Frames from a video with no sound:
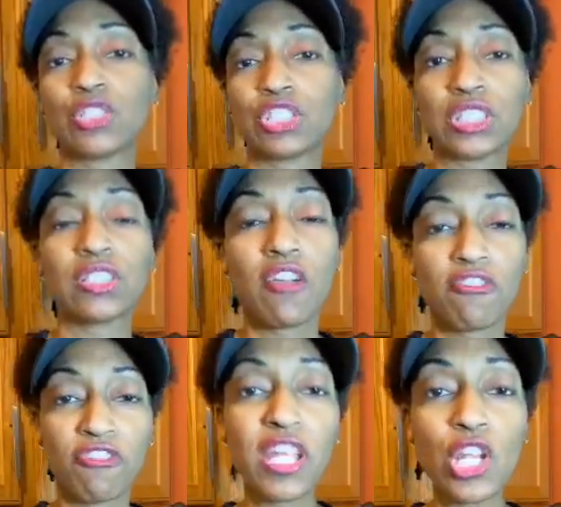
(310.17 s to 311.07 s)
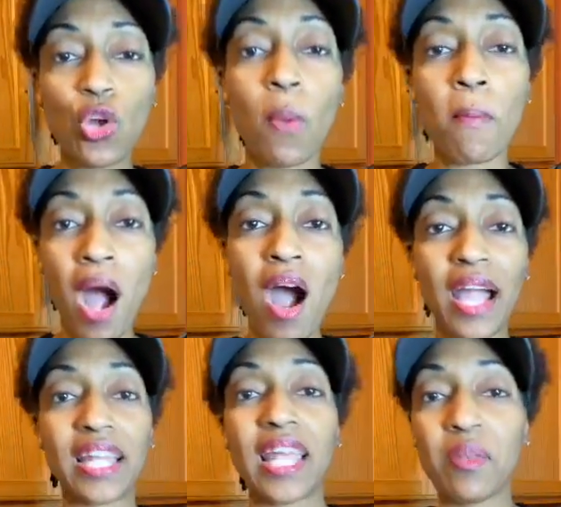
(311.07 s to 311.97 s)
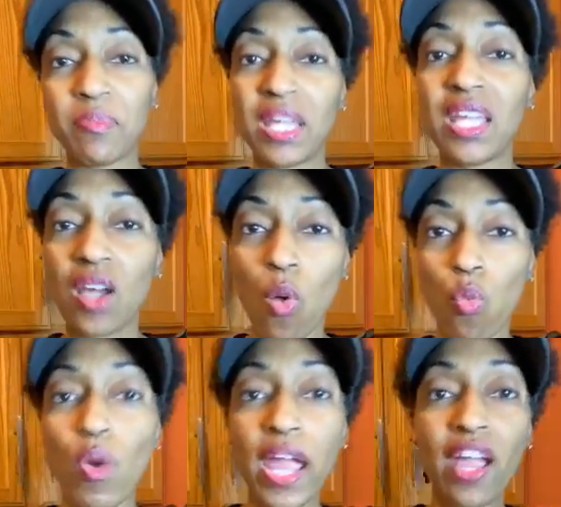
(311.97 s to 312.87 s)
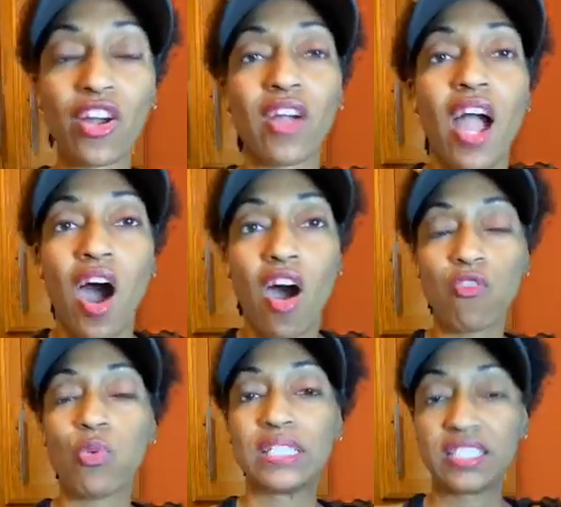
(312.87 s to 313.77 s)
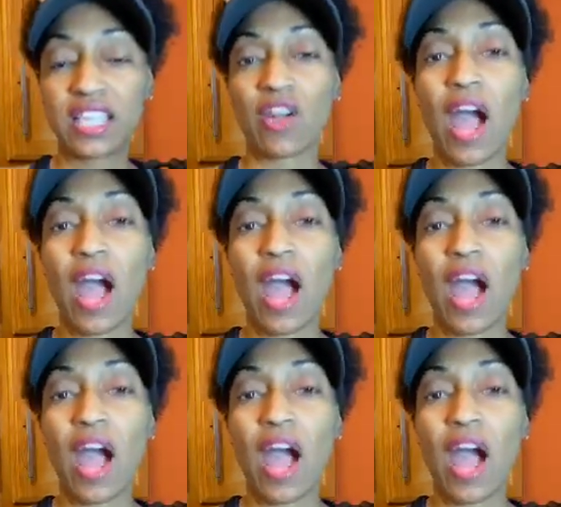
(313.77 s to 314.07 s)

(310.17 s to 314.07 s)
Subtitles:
just feeding your mind and being aware of what's there.